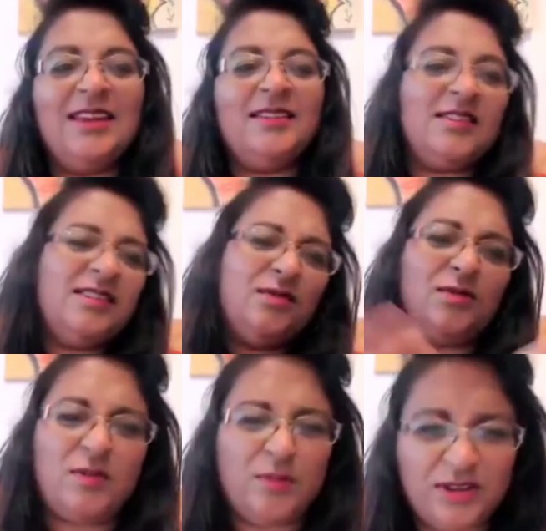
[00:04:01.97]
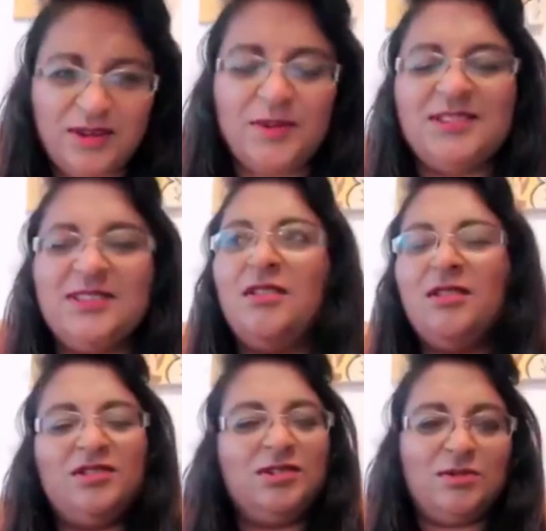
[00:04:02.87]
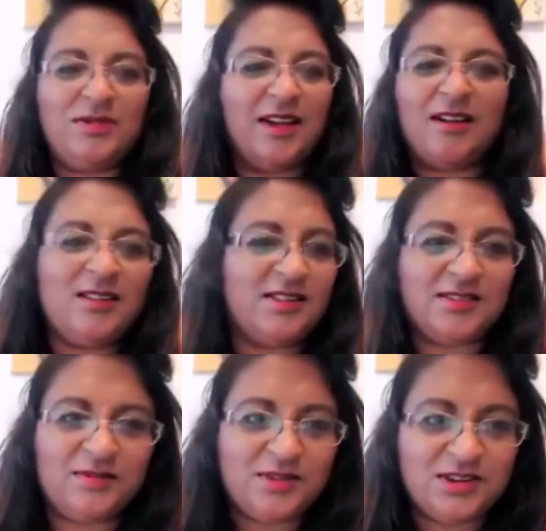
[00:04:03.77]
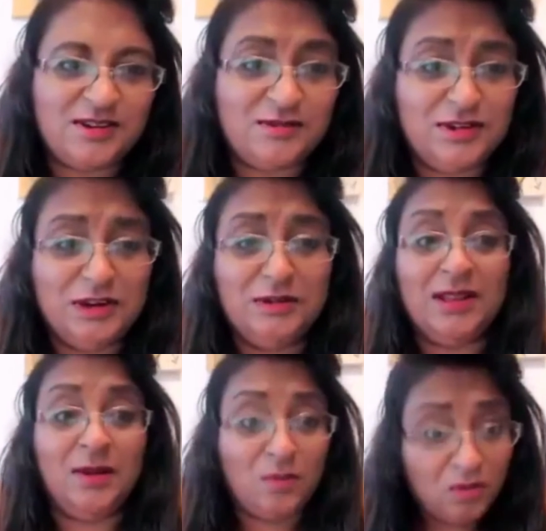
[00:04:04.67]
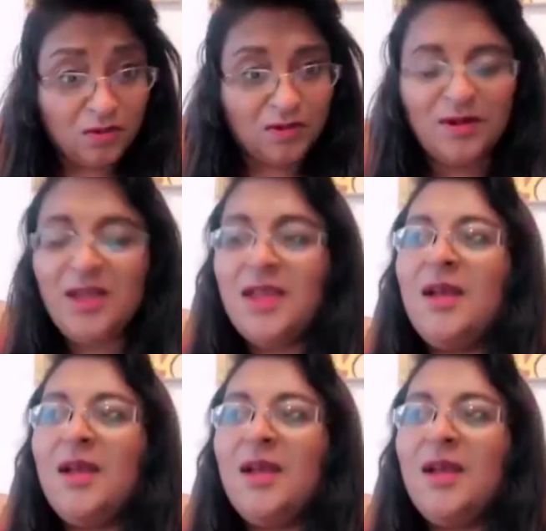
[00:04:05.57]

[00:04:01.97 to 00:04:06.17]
because I did all the body massage and all that kind of stuff, which I don't do anymore,